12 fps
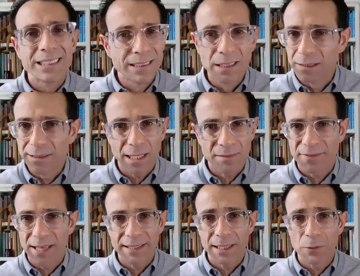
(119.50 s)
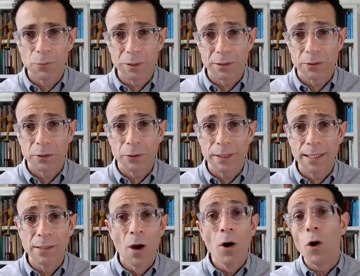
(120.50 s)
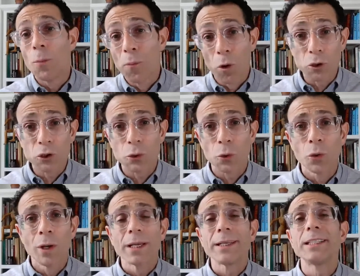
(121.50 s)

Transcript: still not finding what you need, or more so,